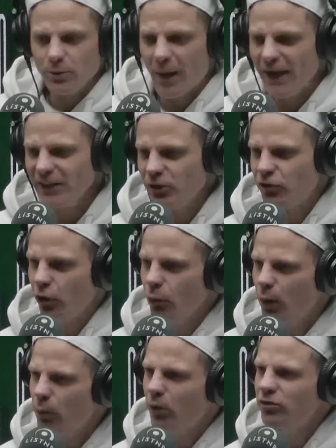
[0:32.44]
mate. You too.
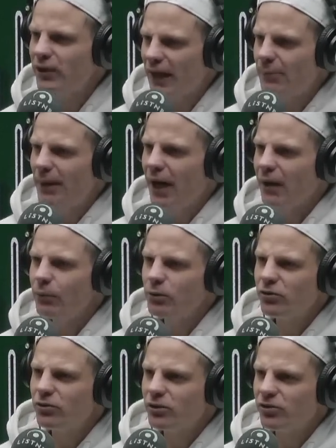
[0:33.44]
What was that about?
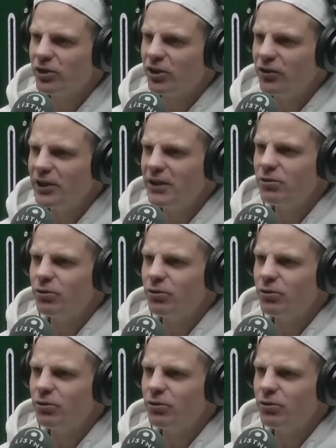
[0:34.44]
What's the security here